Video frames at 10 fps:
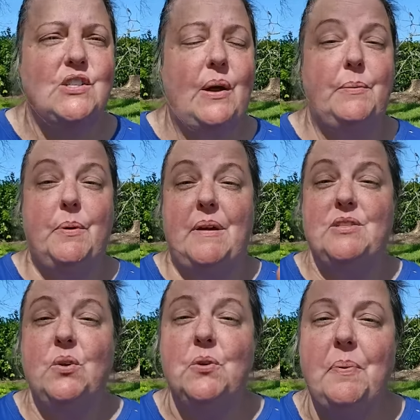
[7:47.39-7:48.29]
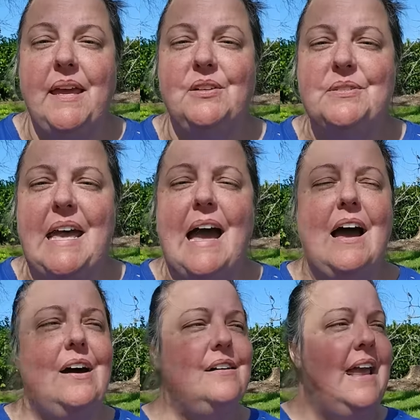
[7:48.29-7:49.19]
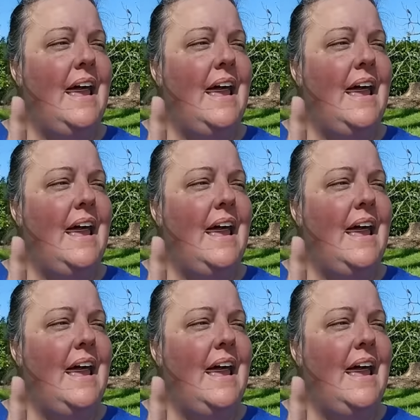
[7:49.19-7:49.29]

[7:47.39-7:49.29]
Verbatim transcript: So I would put my solar panels out